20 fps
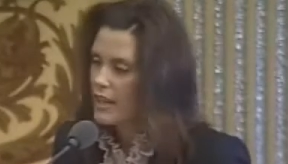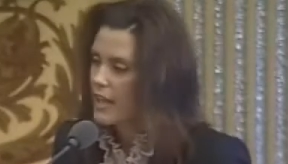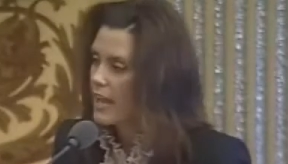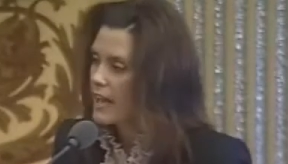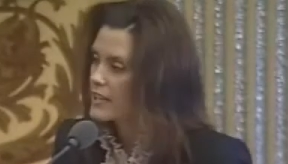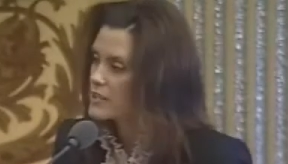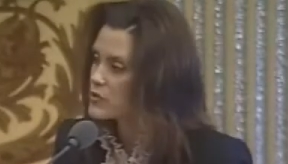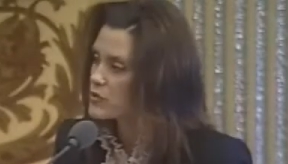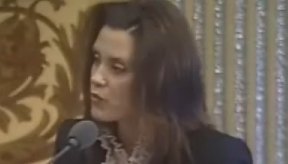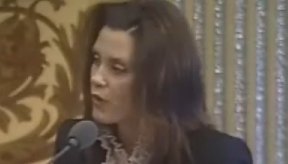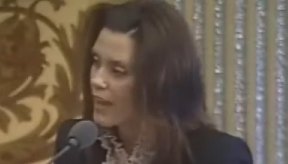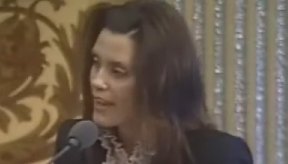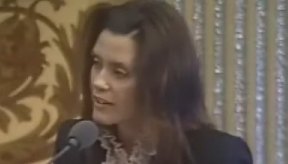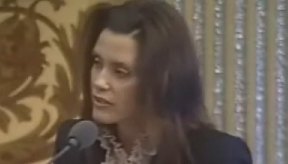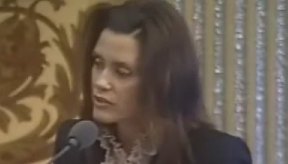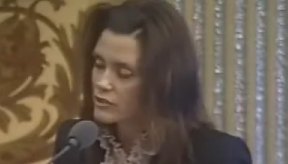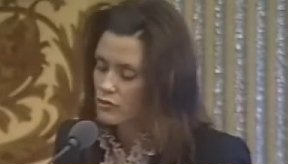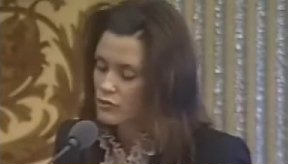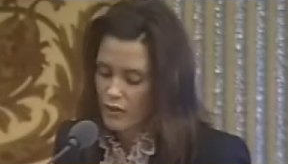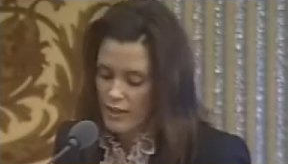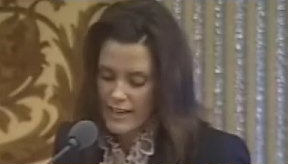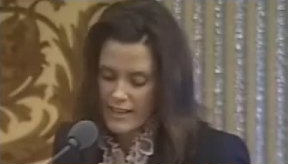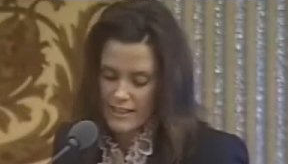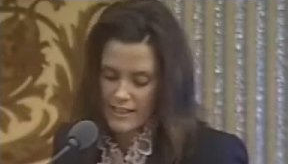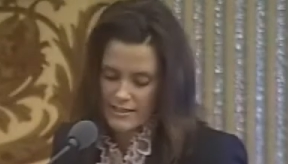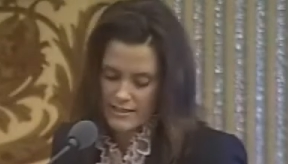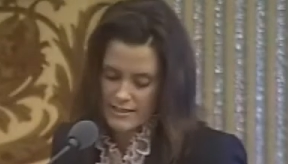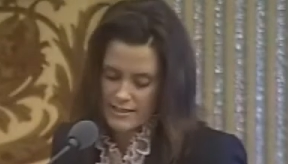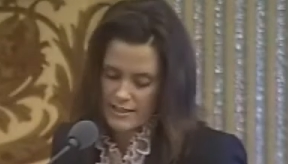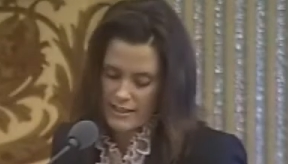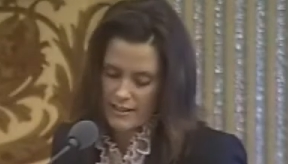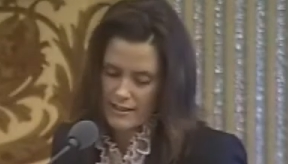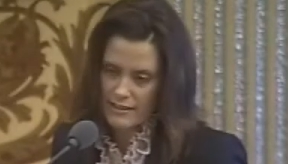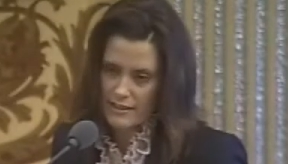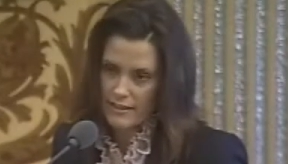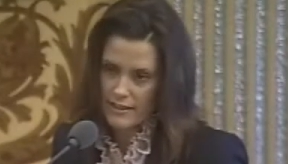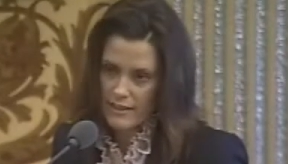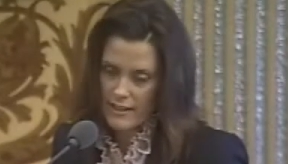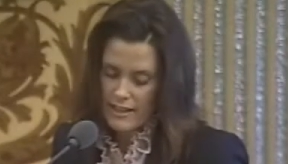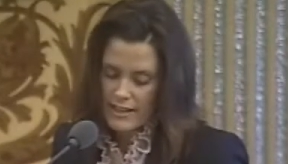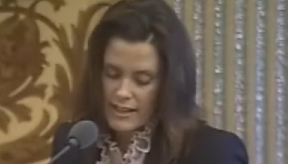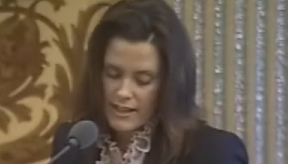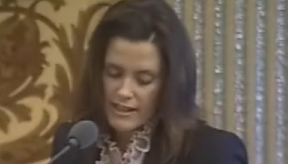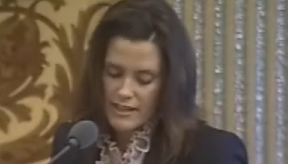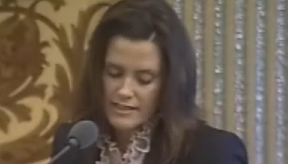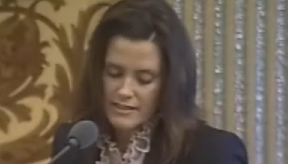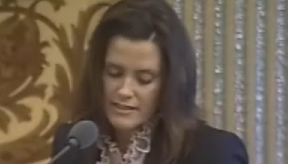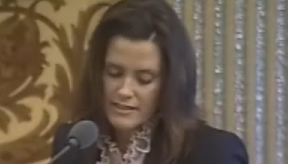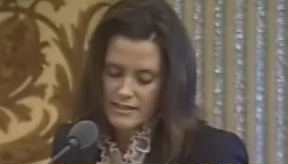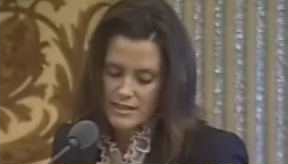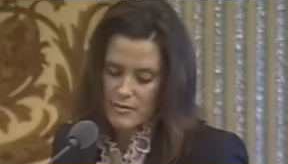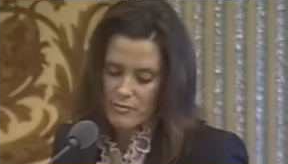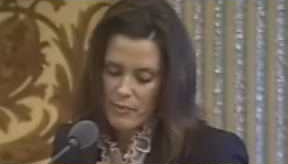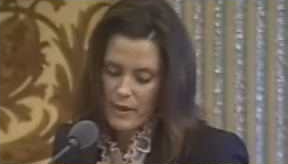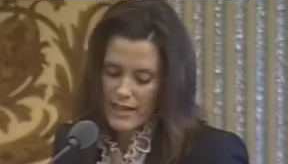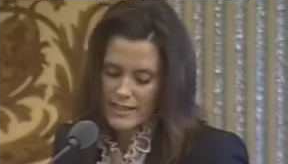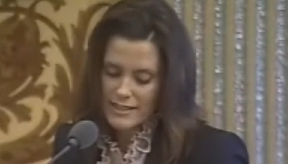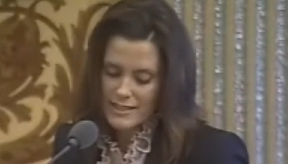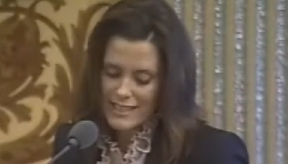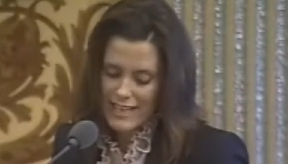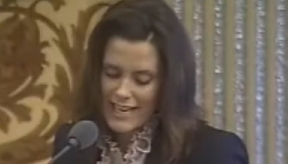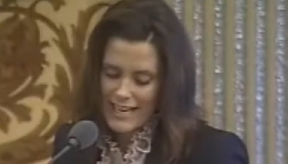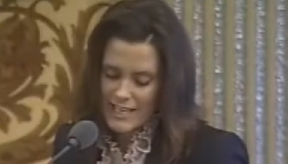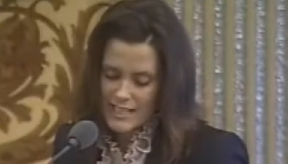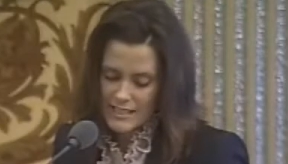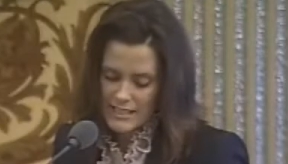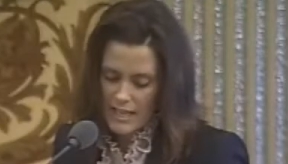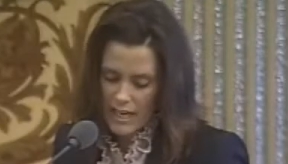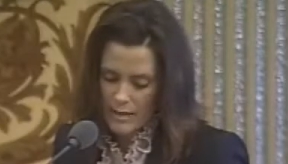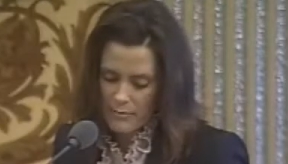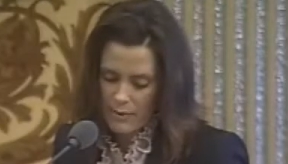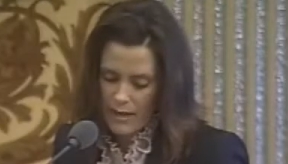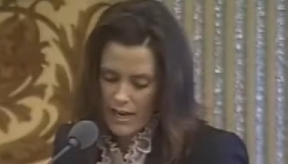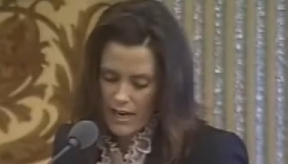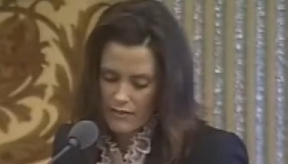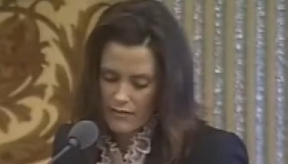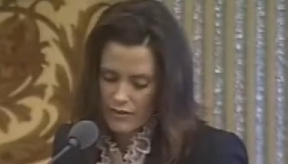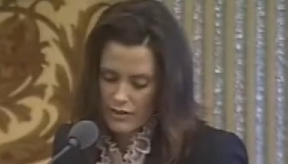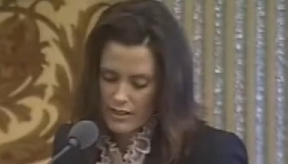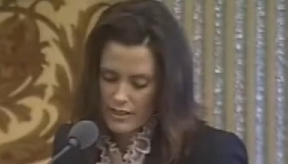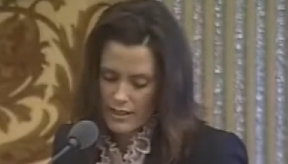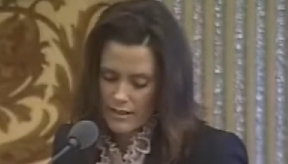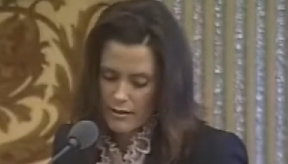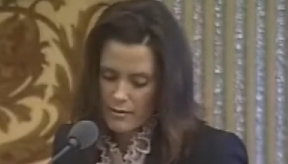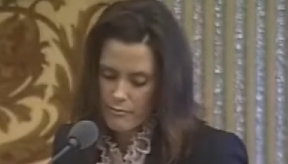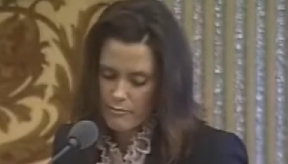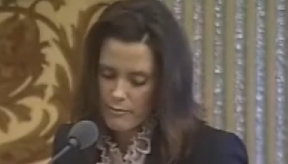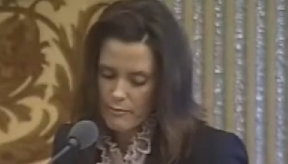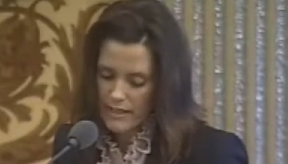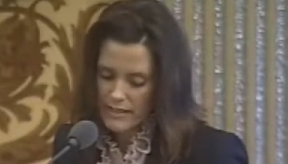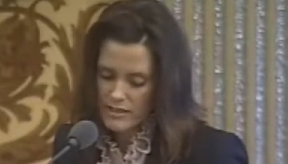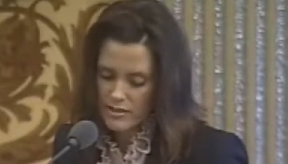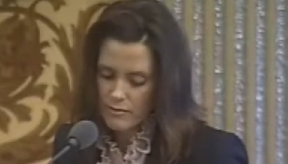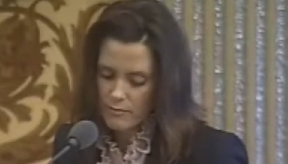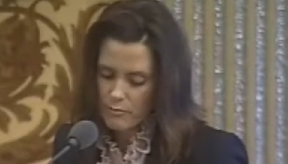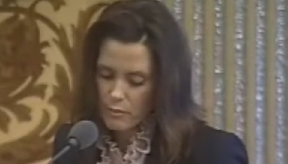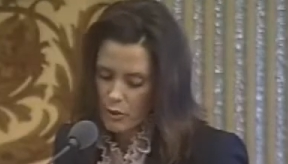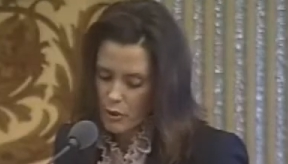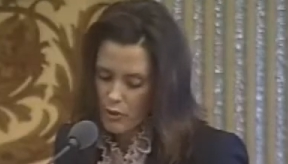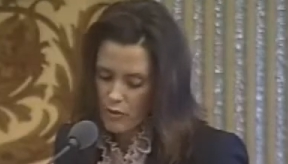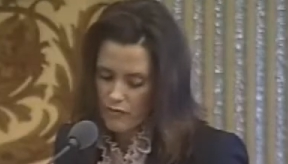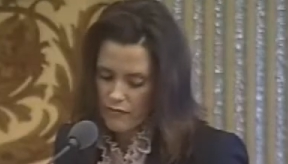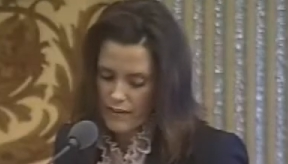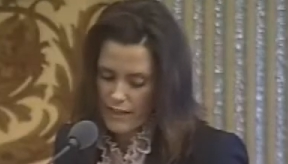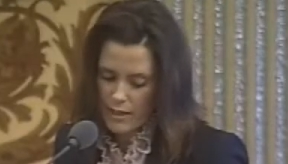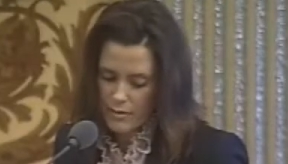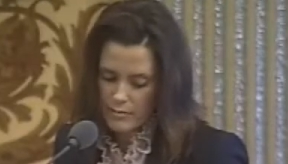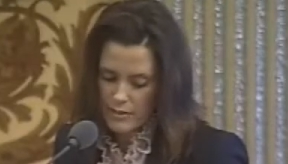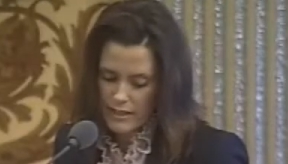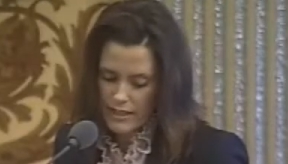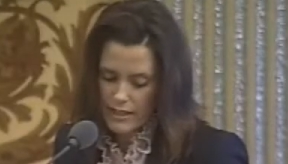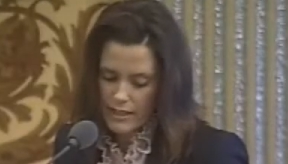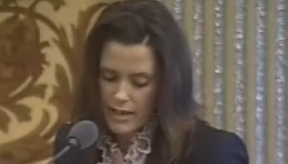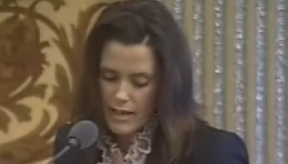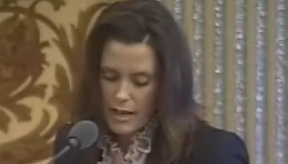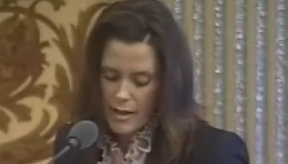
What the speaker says: As Ronald Reagan said, this is the best anti-poverty, best pro-family,